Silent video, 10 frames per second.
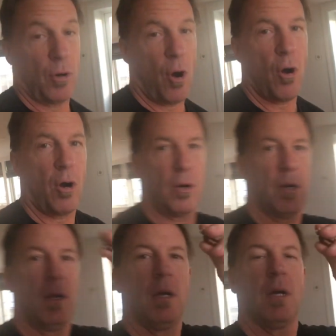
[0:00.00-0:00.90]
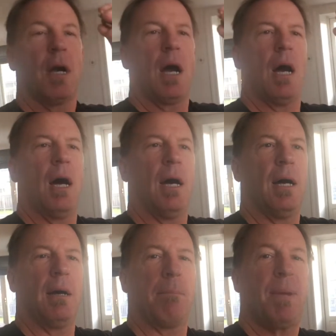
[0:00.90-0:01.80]
are
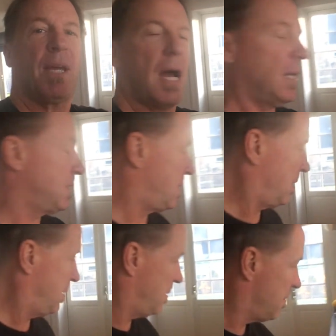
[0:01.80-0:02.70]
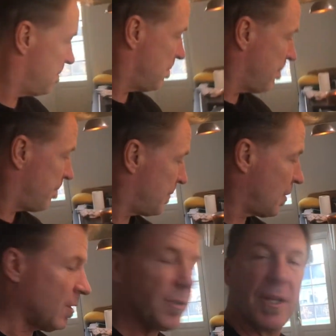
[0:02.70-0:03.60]
pecans.
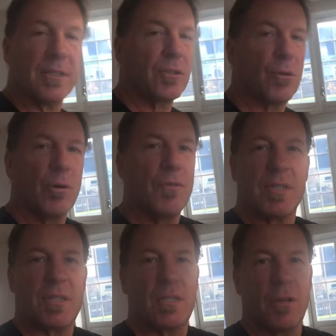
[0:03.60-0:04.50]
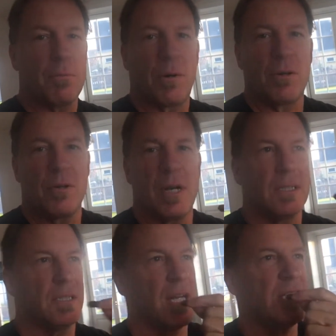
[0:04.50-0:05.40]
Do they just grow in the southern part of the United
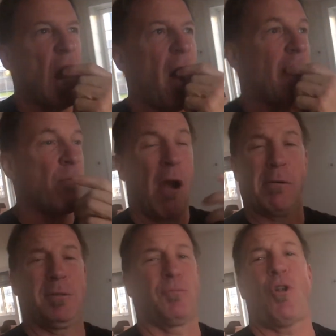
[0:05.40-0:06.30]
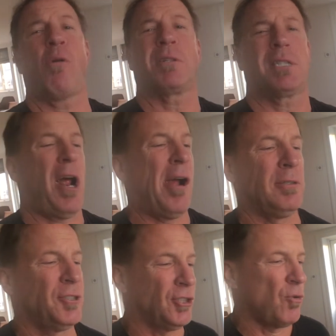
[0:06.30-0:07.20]
States? Or nowhere
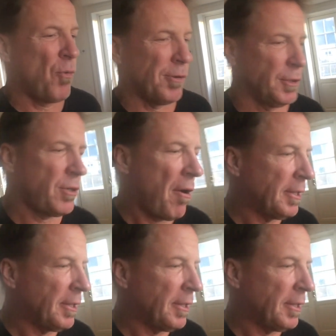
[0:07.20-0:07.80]
else in the world?